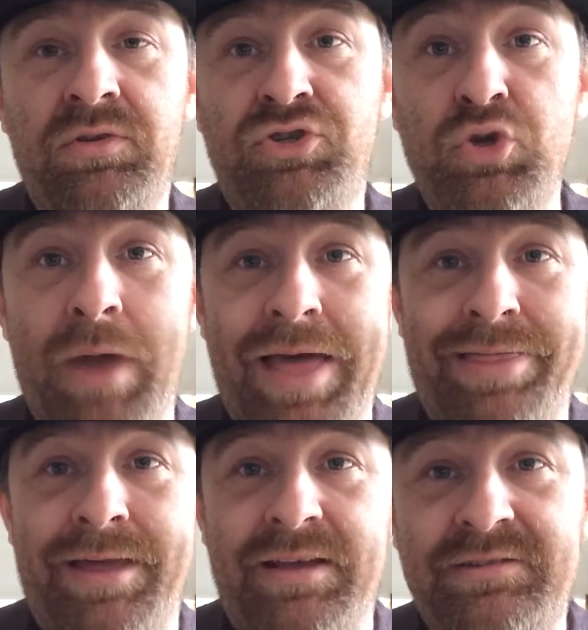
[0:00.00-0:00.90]
do
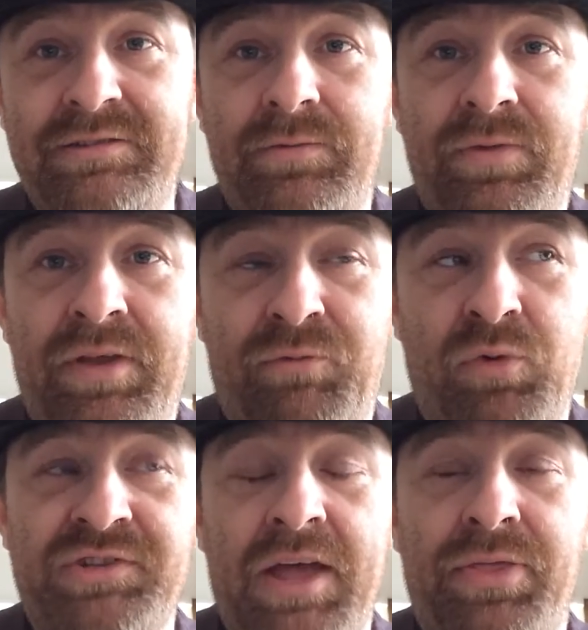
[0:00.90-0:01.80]
ethics,
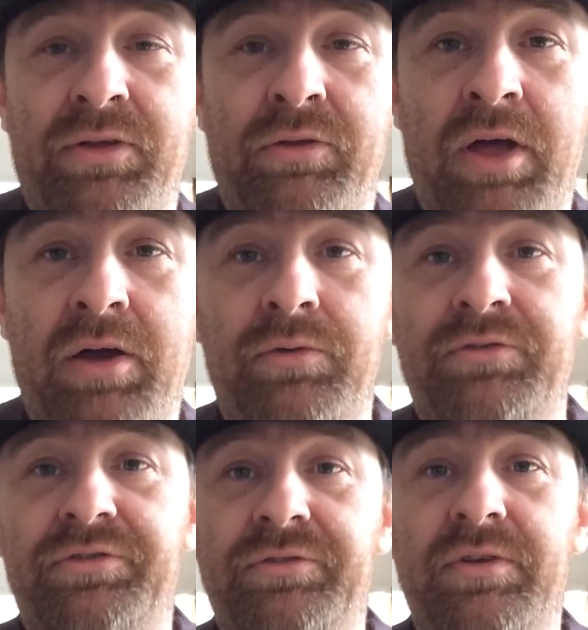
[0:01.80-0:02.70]
enforce ethical
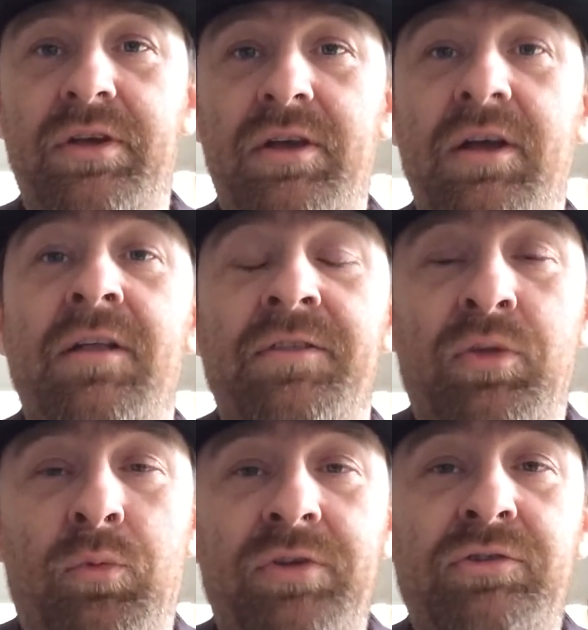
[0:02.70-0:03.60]
codes, then
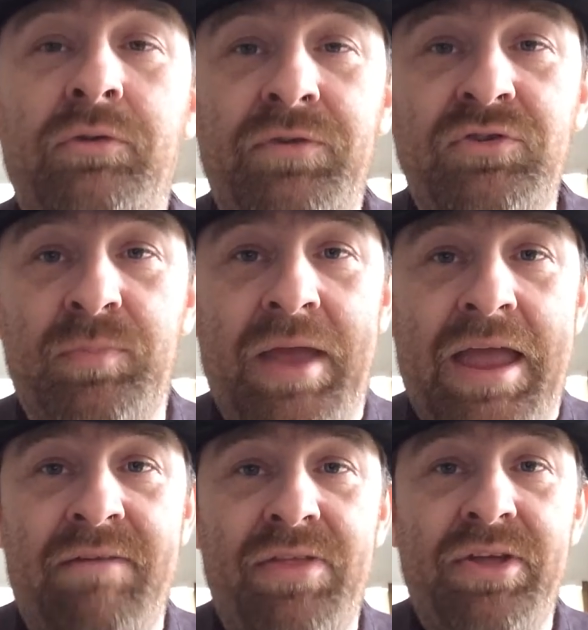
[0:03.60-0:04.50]
the ones who refuse to
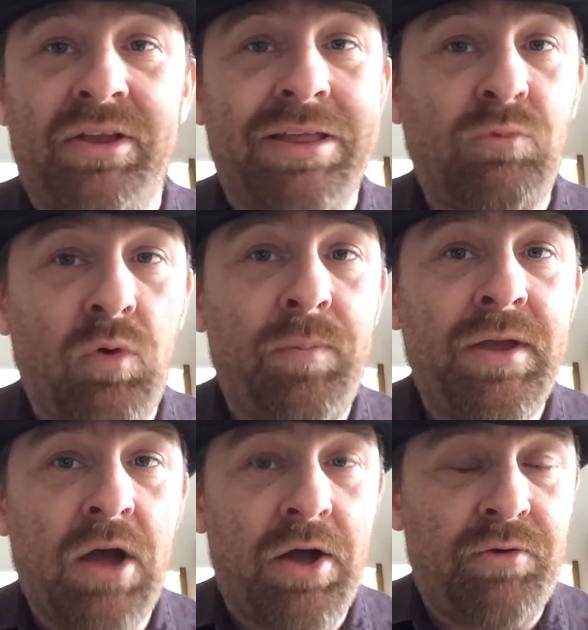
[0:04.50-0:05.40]
behave ethically will be
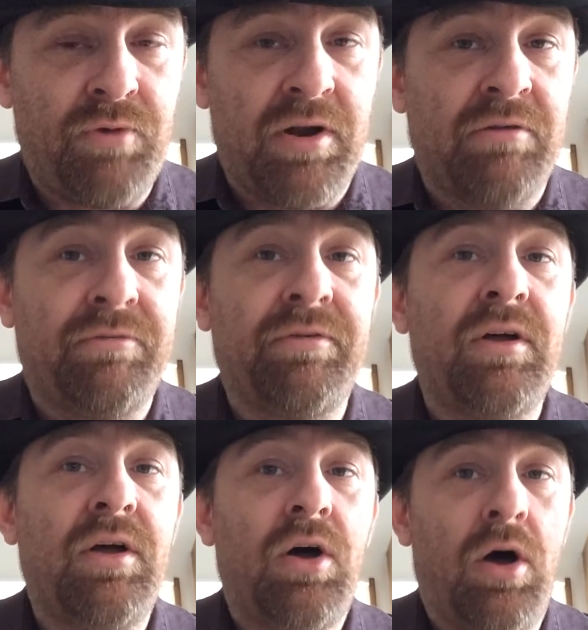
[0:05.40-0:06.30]
gotten rid of
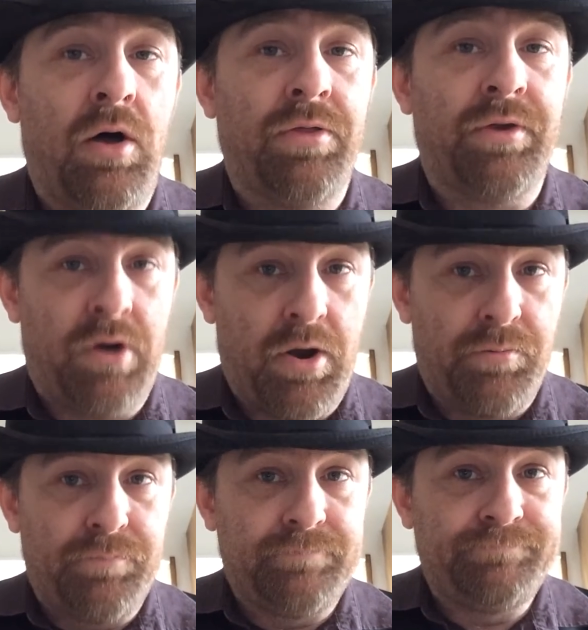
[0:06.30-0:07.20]
on their own.